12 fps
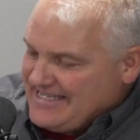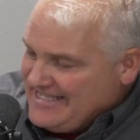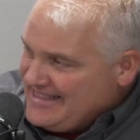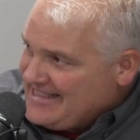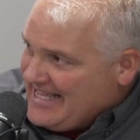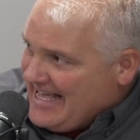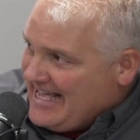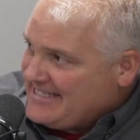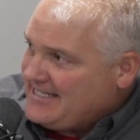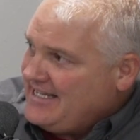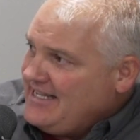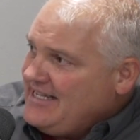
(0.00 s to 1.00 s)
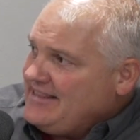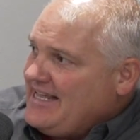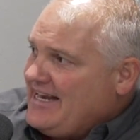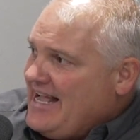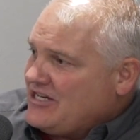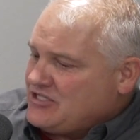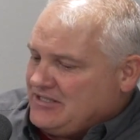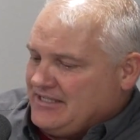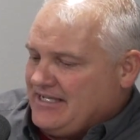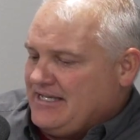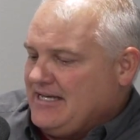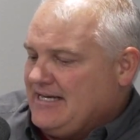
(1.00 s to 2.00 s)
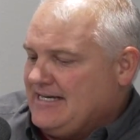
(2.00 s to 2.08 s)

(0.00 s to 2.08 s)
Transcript: in that actually